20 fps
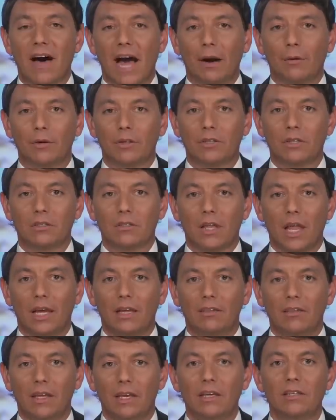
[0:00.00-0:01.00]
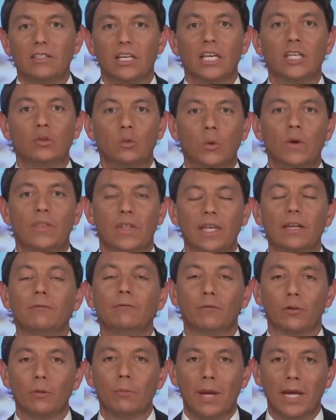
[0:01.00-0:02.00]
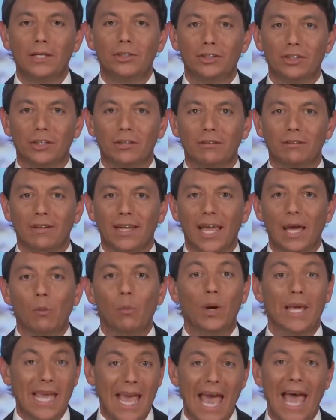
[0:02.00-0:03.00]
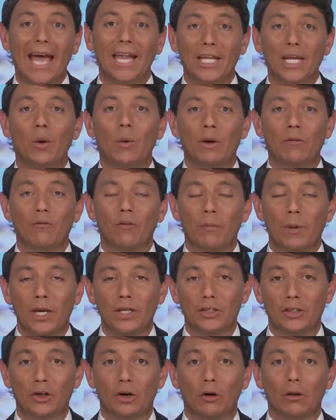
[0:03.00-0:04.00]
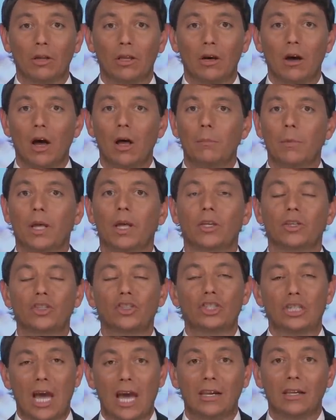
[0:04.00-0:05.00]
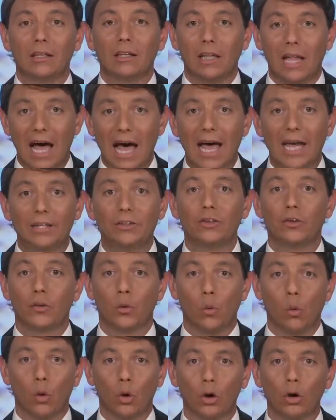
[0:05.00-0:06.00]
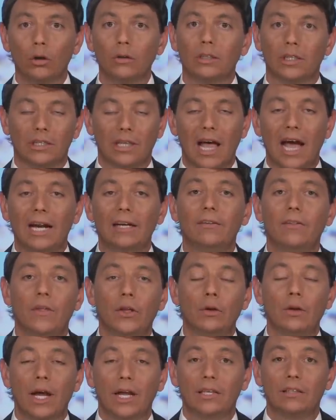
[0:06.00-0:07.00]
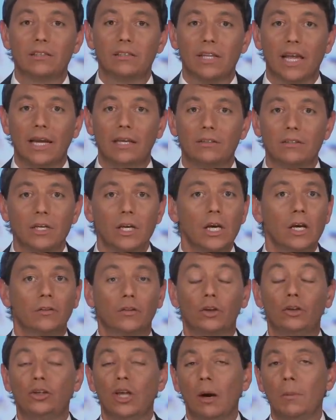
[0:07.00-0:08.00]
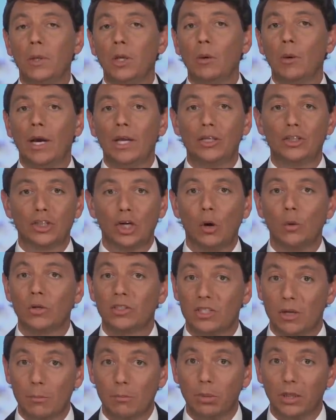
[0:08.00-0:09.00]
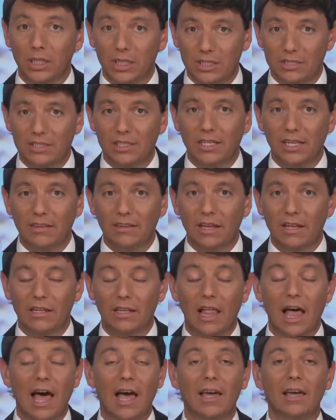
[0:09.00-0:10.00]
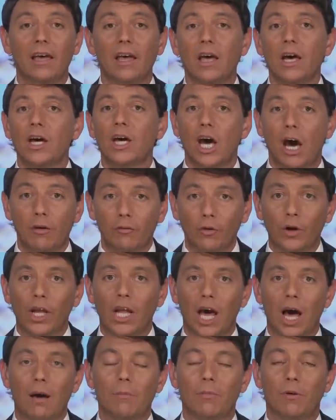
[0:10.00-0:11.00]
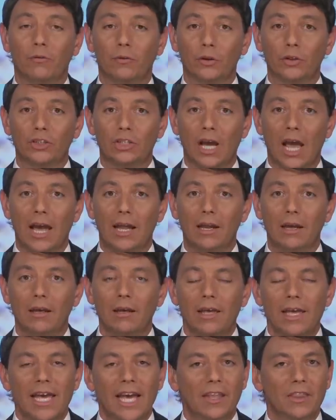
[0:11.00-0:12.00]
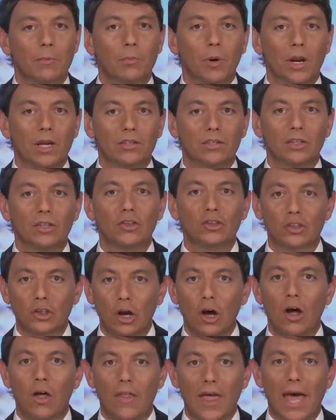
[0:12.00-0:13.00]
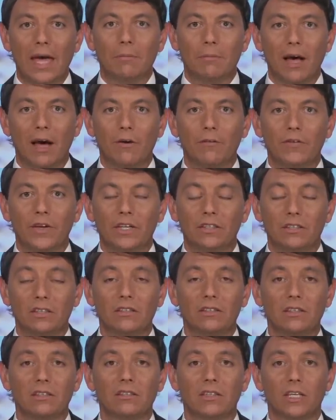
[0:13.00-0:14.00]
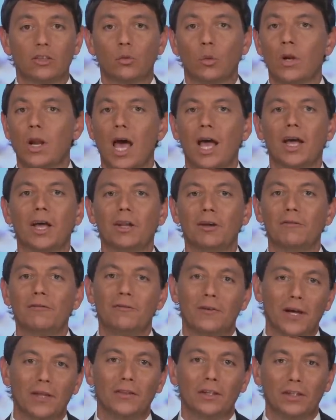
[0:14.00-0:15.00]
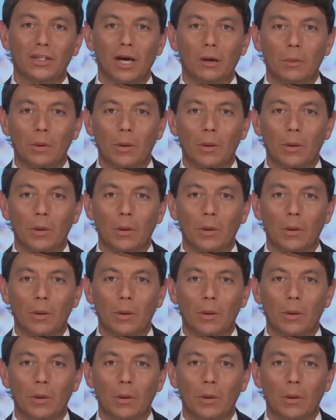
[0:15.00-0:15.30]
viruses like these is with information. And we had no information early on because China lied to the world. It lied to the United States. The WHO was complicit in that lie, covering up for China. And the president saw that malfeasance and says, We're not going to fund the